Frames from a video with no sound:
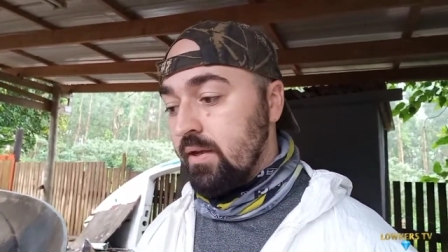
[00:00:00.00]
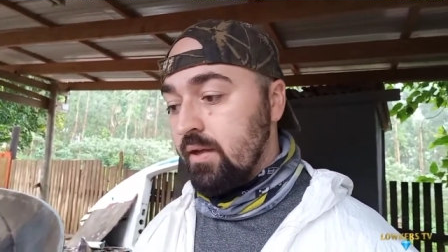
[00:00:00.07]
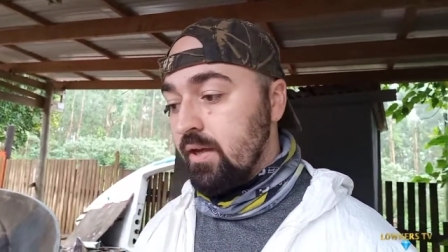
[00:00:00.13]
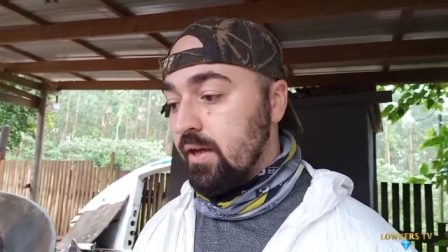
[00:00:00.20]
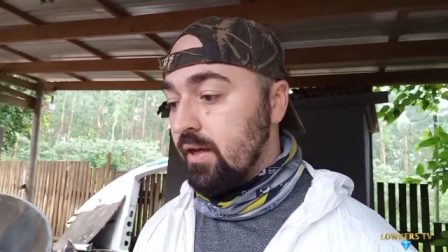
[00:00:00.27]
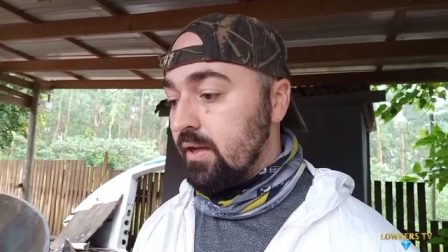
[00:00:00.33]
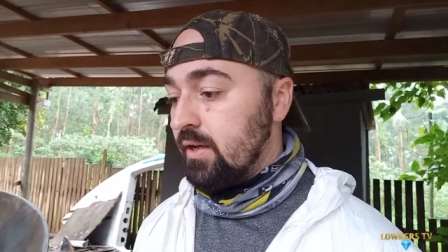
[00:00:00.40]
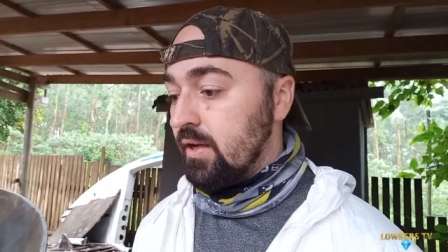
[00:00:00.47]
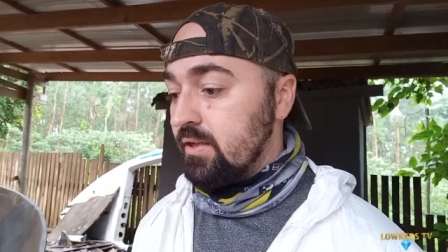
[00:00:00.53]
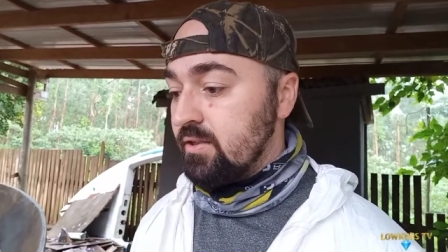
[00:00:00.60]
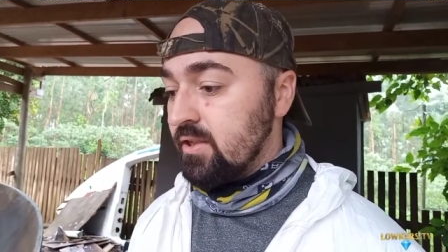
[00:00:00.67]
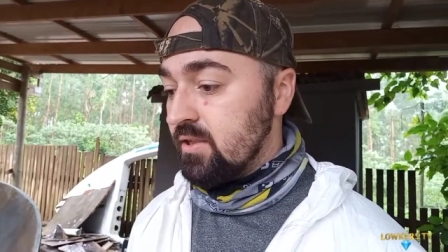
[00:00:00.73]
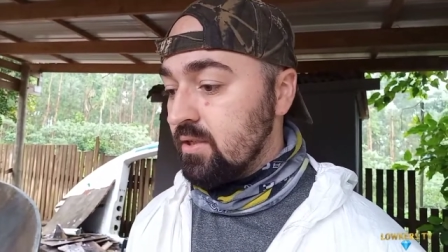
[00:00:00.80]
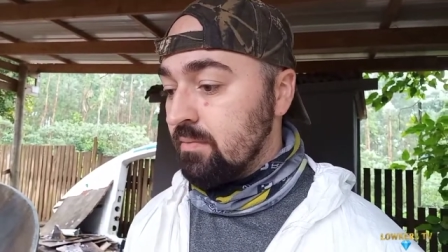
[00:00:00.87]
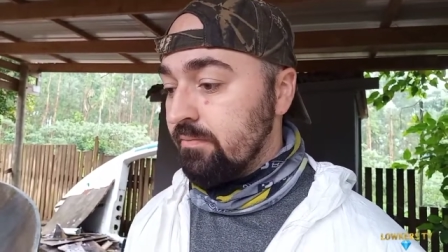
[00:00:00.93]
and it
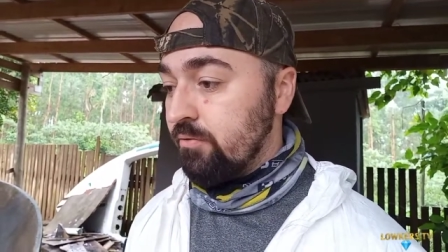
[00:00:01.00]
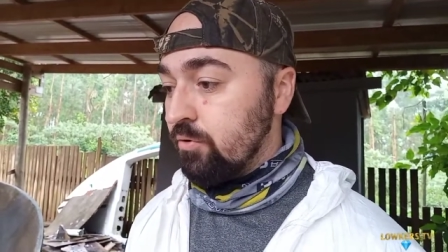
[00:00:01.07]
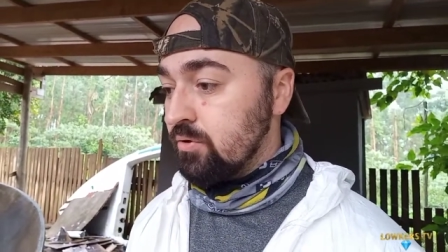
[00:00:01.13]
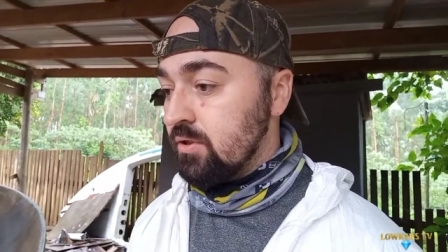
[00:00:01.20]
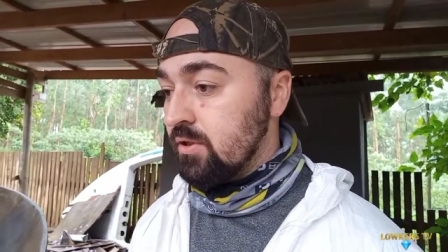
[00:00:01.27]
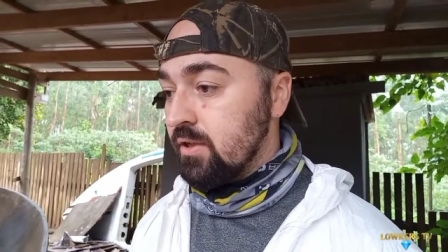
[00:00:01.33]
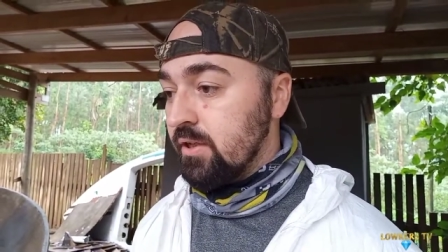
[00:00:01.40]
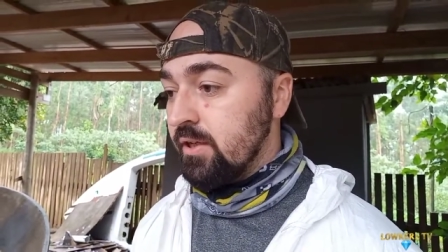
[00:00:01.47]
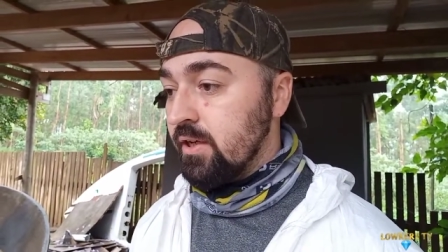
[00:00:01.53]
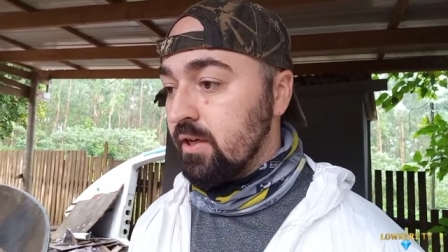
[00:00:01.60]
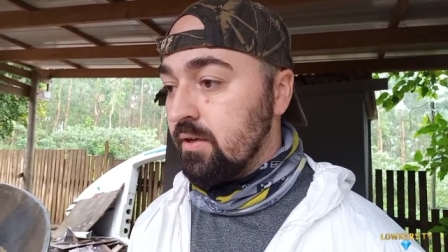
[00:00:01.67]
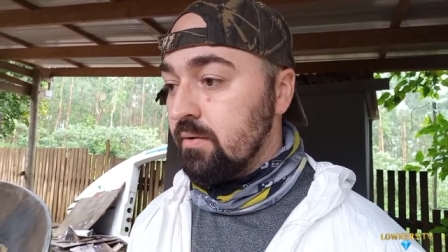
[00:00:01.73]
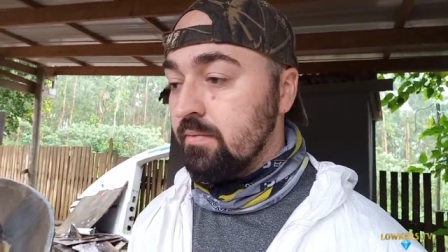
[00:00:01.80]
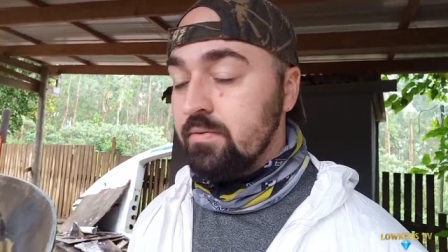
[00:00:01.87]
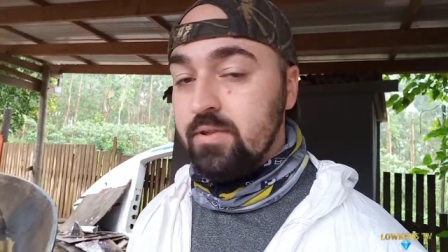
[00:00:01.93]
just unfortunately
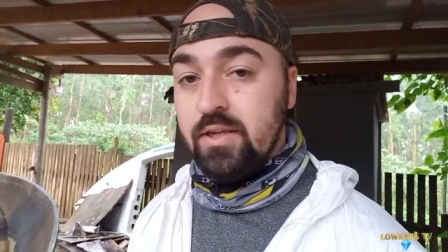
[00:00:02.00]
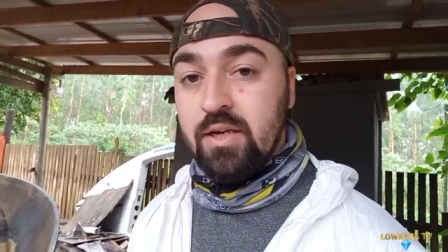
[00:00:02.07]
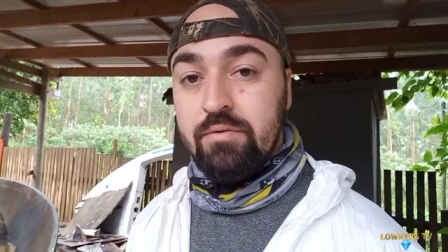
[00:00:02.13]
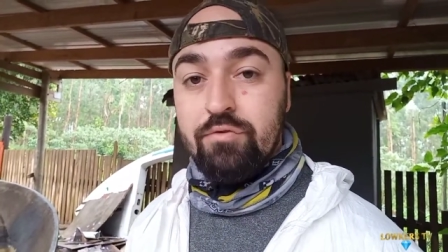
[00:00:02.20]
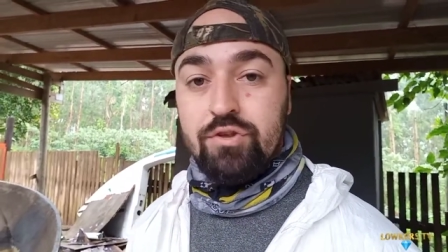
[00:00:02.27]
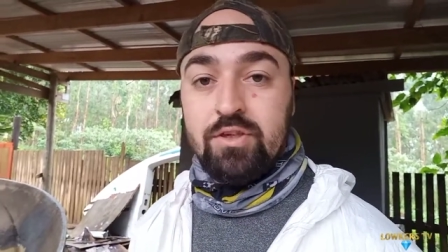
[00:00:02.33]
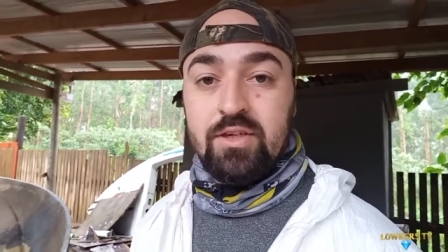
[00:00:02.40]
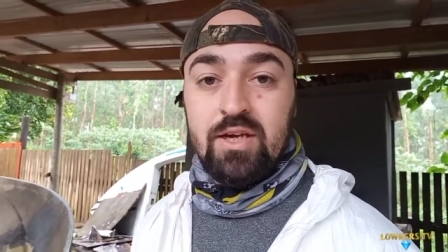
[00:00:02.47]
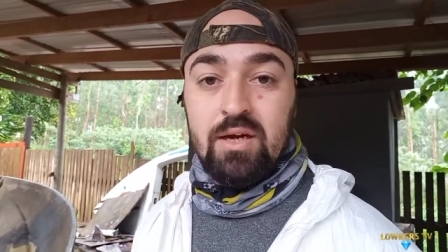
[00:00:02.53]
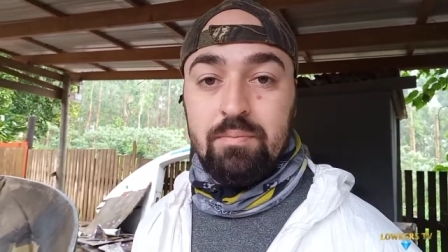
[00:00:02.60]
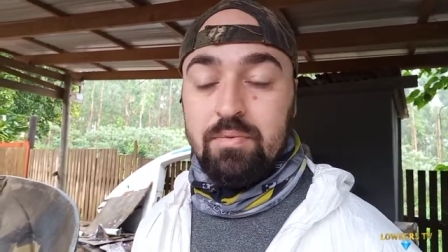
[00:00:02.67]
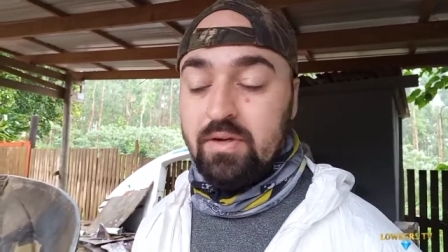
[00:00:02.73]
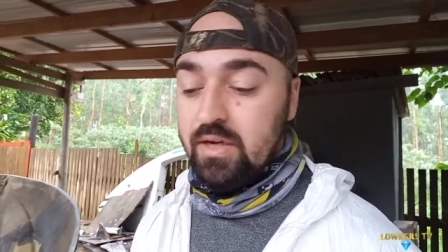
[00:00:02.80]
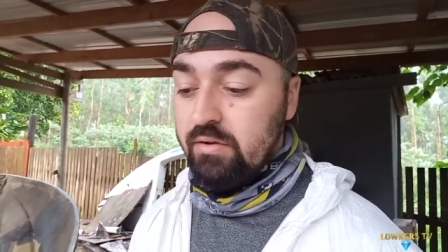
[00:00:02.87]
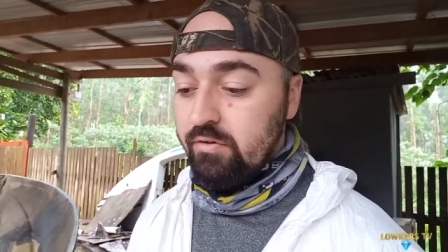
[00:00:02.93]
set everything up,
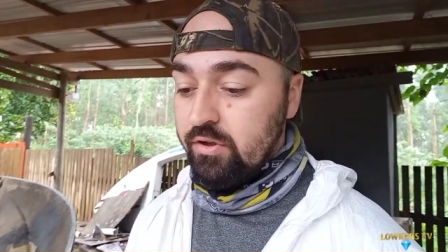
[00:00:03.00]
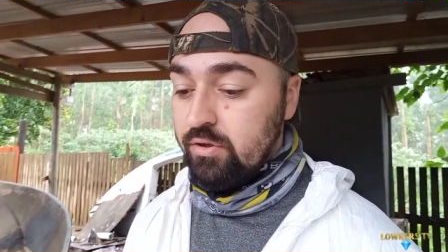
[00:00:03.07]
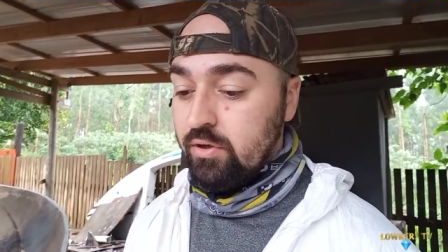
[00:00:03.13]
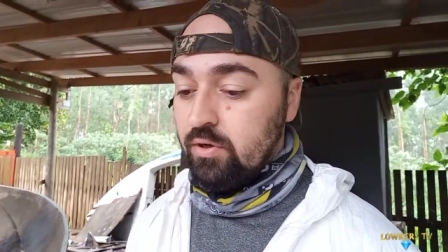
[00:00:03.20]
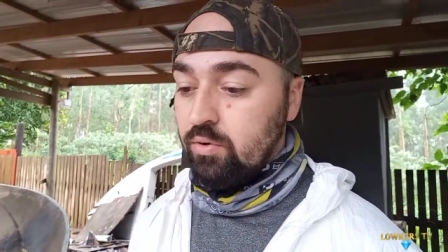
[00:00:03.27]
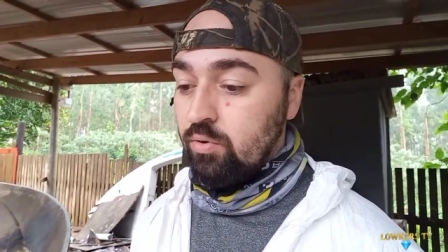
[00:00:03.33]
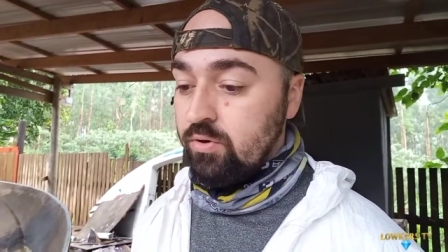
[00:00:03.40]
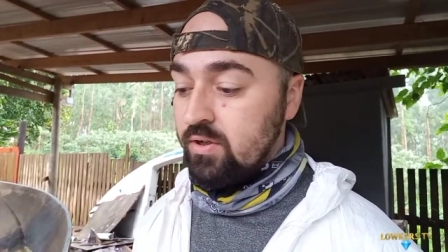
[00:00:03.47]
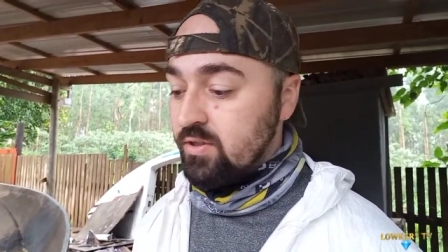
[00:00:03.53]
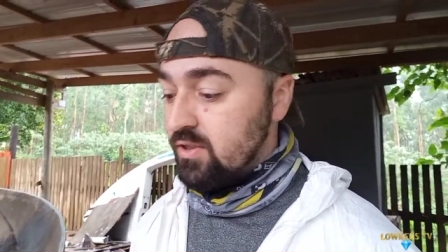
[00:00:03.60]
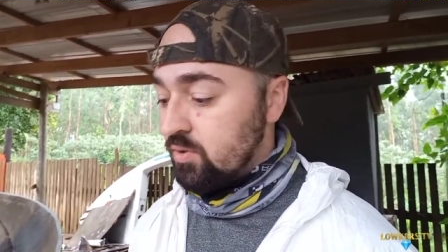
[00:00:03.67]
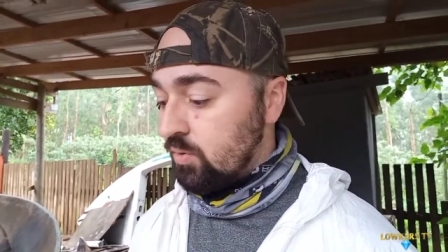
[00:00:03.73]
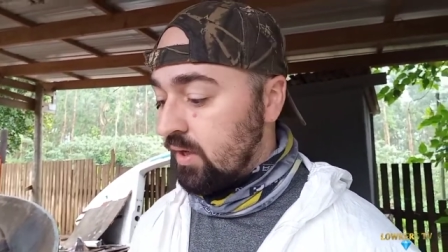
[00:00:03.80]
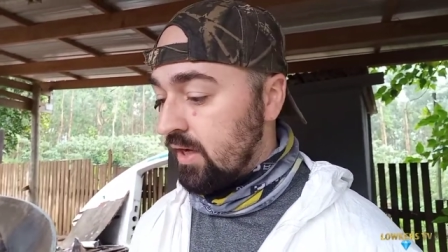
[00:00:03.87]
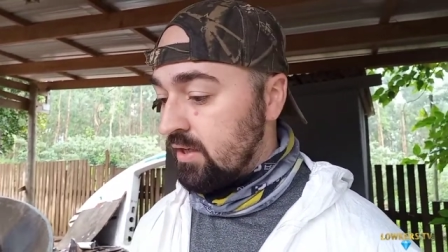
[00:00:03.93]
never hit record, and just
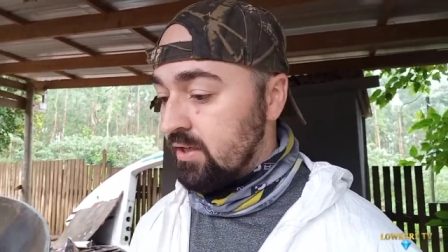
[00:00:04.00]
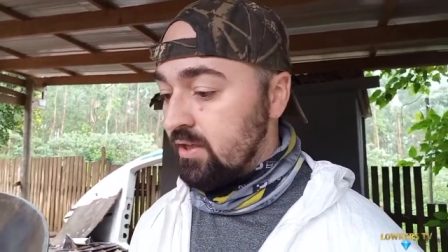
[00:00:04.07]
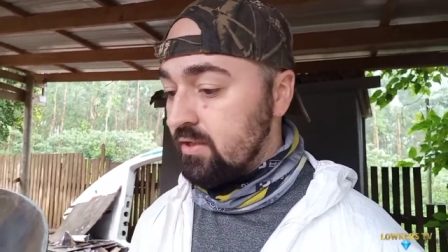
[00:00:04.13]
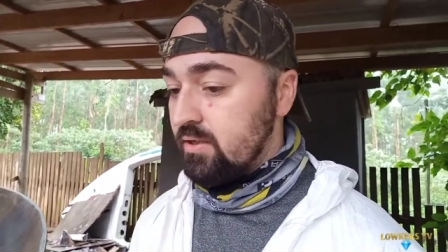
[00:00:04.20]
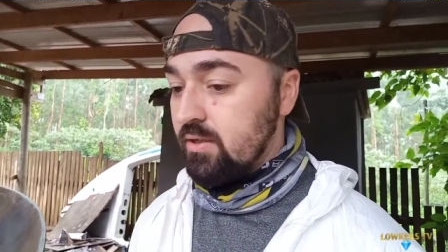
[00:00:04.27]
gunned it.